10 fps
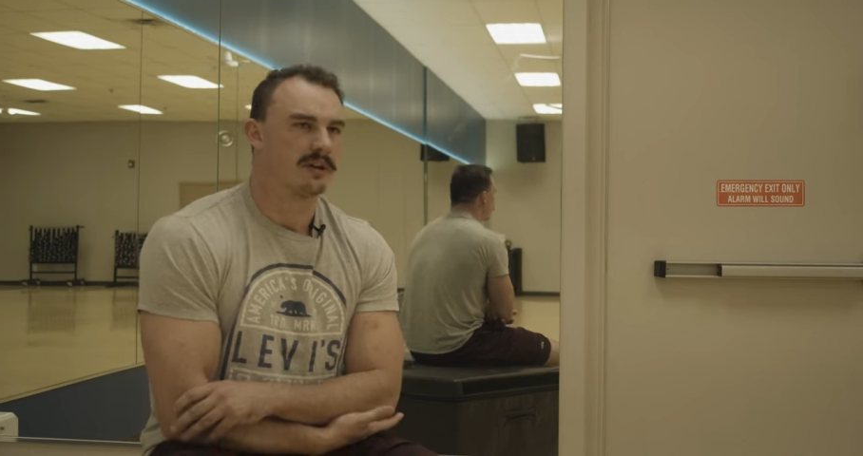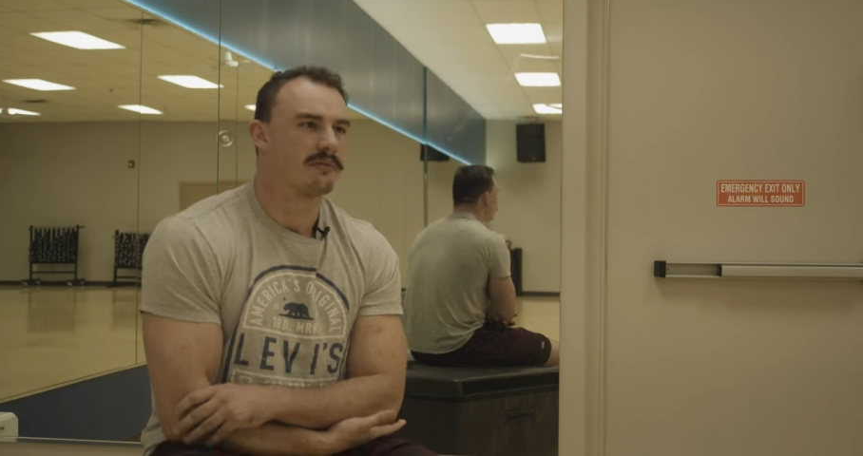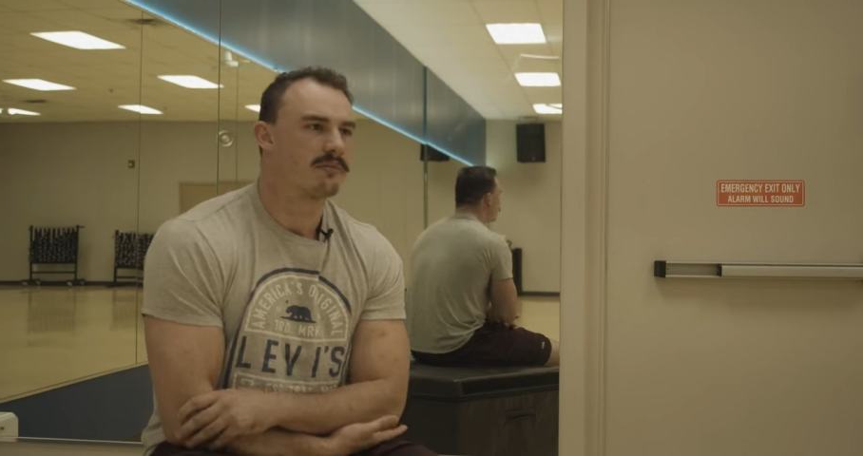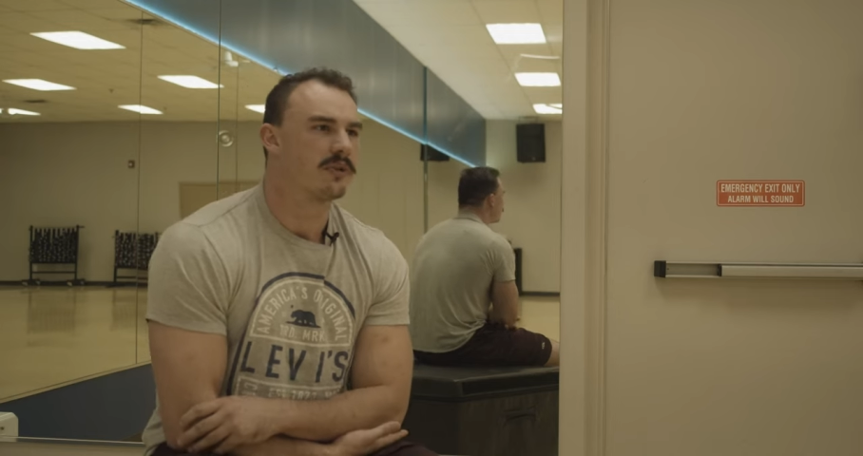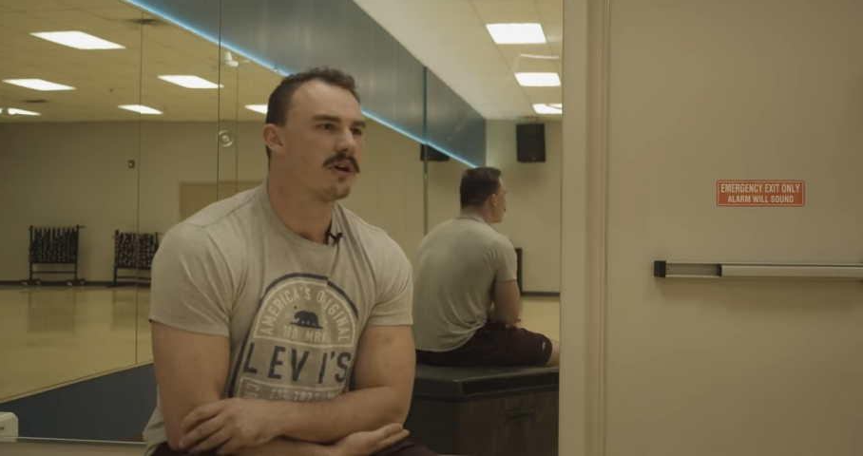
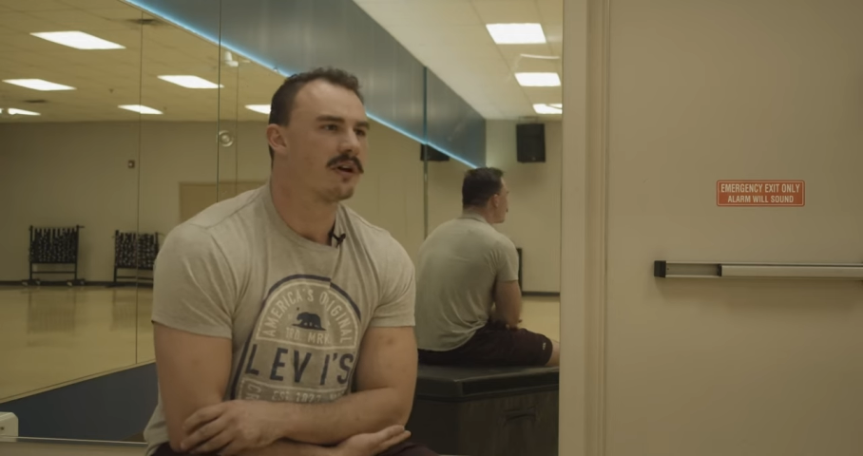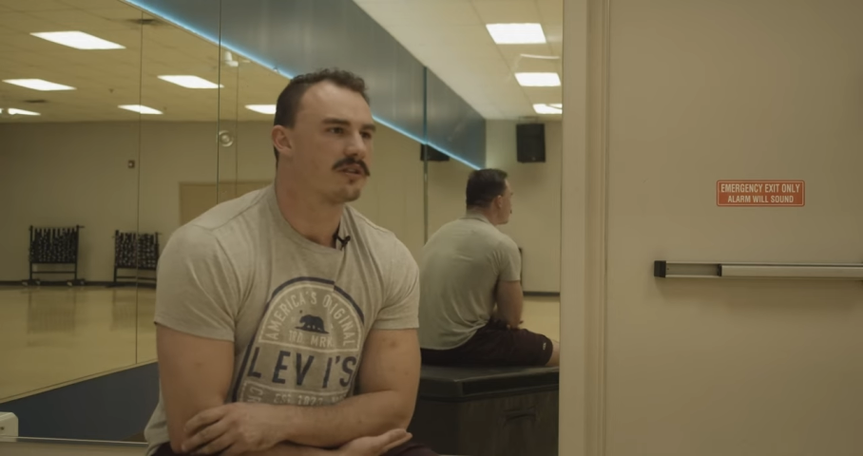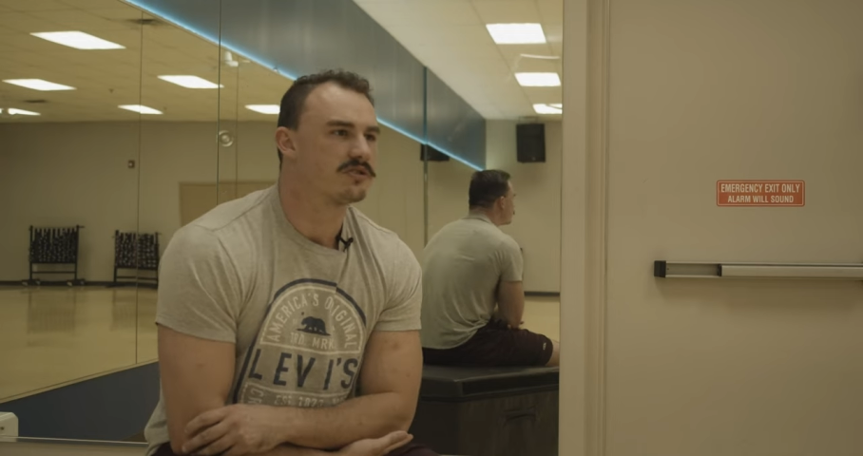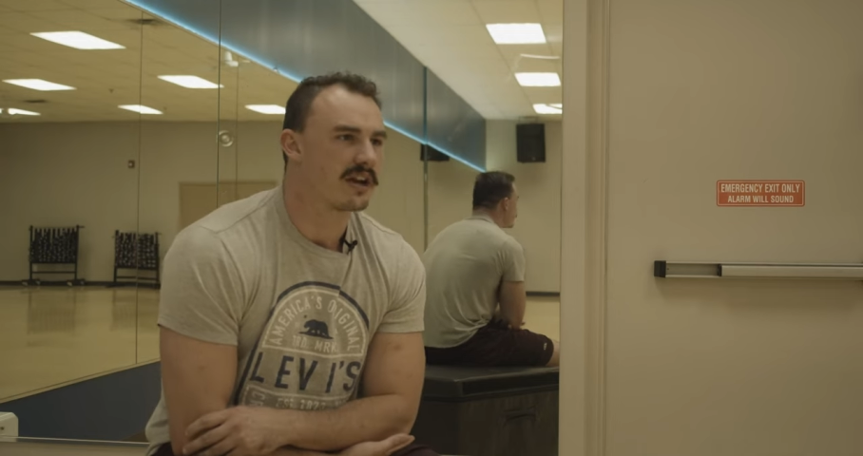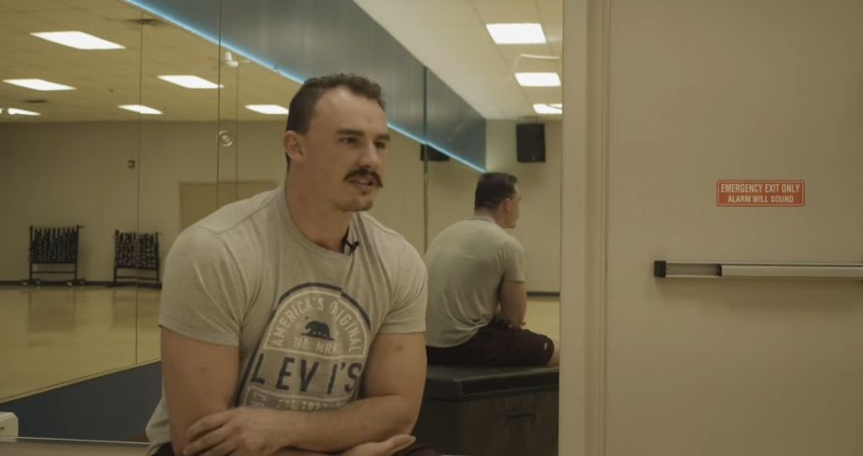
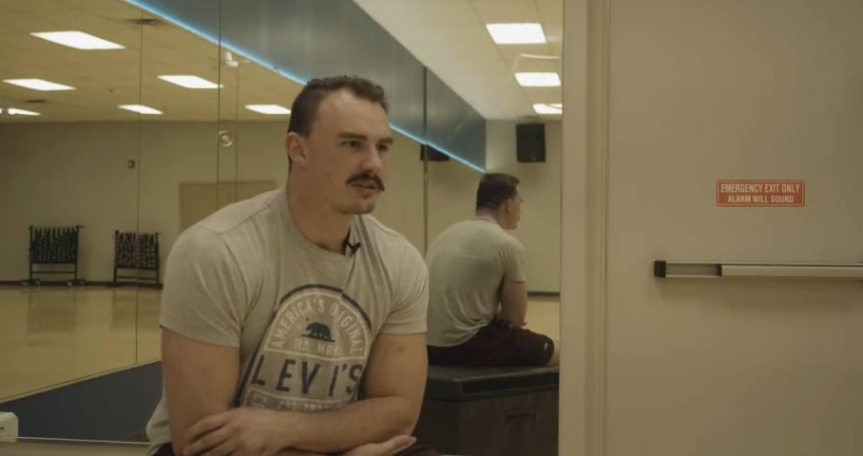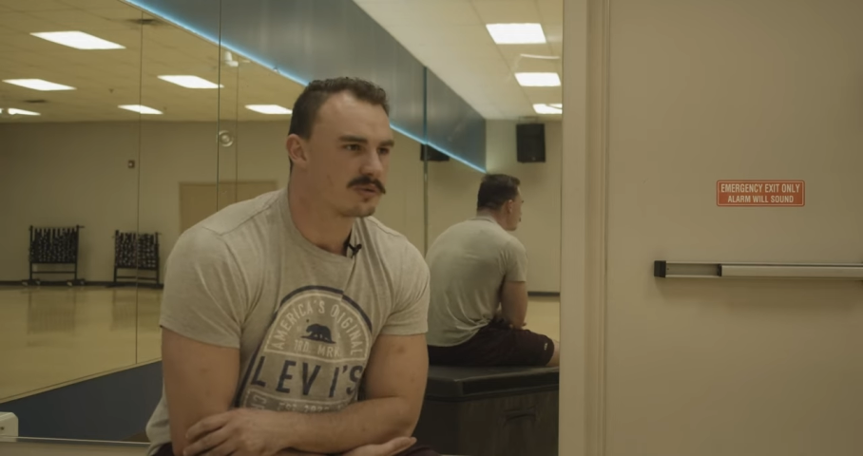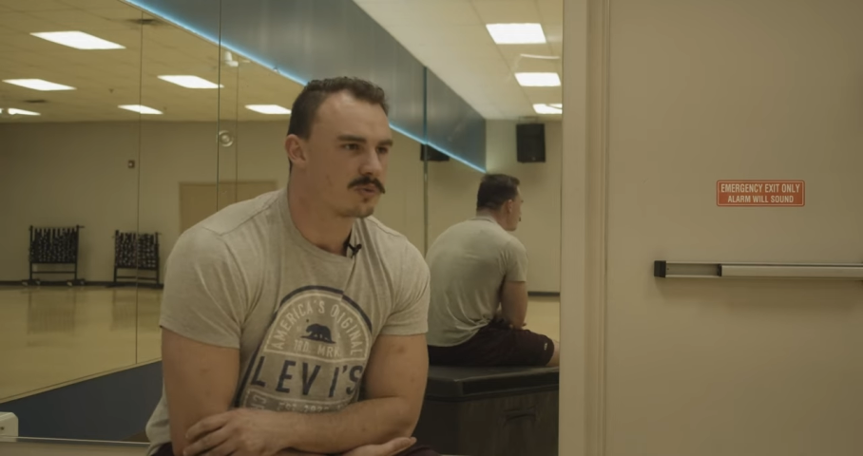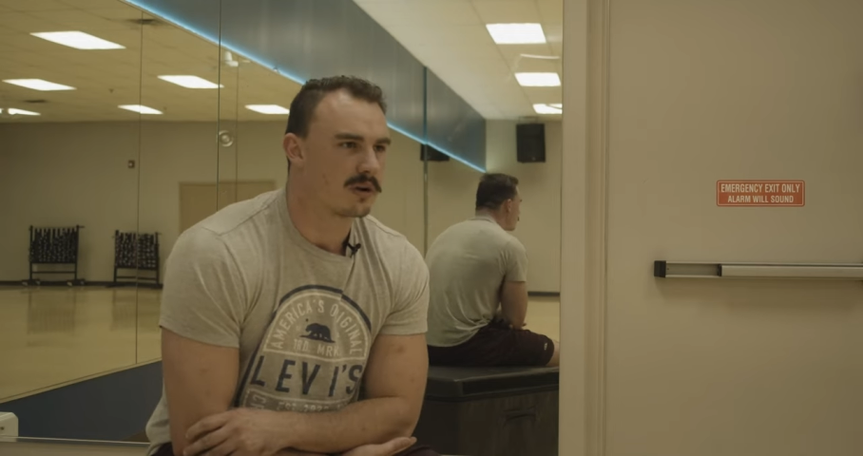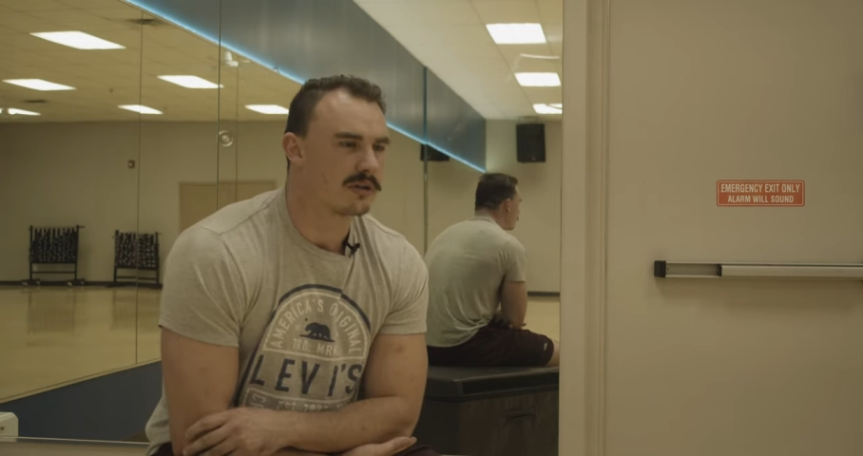But Jason